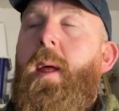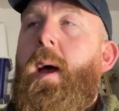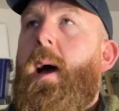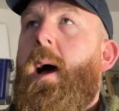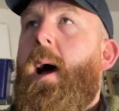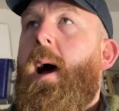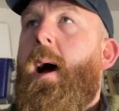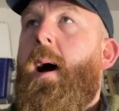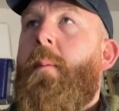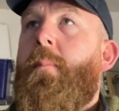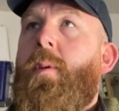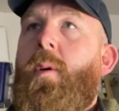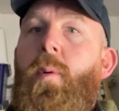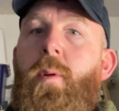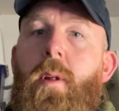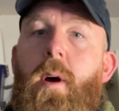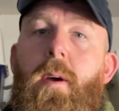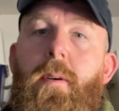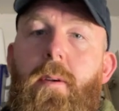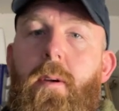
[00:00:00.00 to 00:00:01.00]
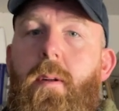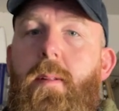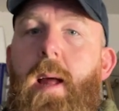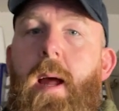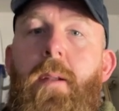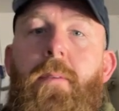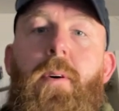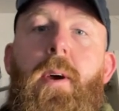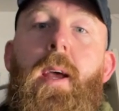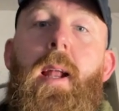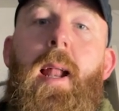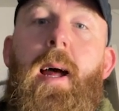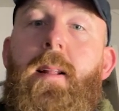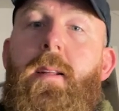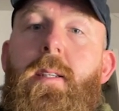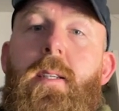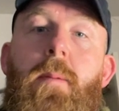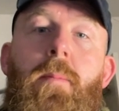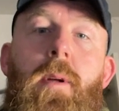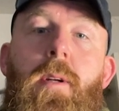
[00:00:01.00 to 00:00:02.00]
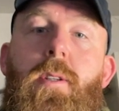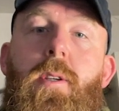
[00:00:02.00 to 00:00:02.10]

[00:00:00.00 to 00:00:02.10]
You would identify your land similar